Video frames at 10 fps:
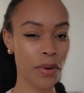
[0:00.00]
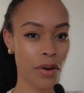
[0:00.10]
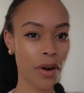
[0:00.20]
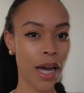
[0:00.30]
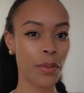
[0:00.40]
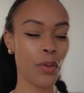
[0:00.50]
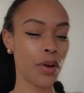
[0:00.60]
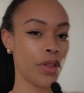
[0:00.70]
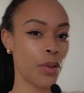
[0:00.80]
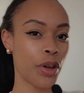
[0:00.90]
program
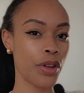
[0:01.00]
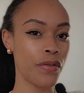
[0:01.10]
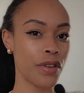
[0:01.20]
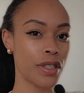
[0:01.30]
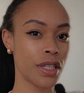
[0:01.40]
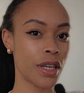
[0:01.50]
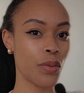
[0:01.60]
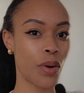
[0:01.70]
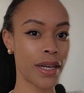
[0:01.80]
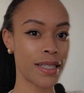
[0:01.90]
with York University
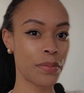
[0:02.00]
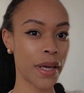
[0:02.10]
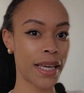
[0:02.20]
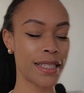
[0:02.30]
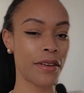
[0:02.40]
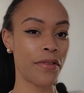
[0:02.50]
Y Space